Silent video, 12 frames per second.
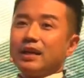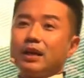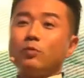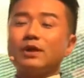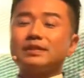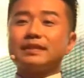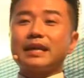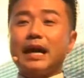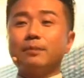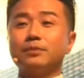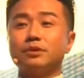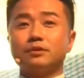it was
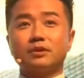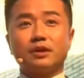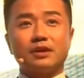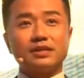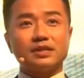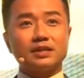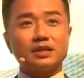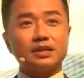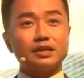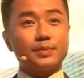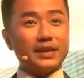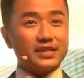time to
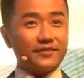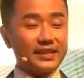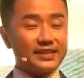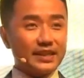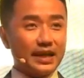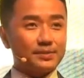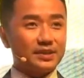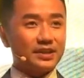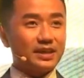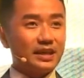consider specific steps.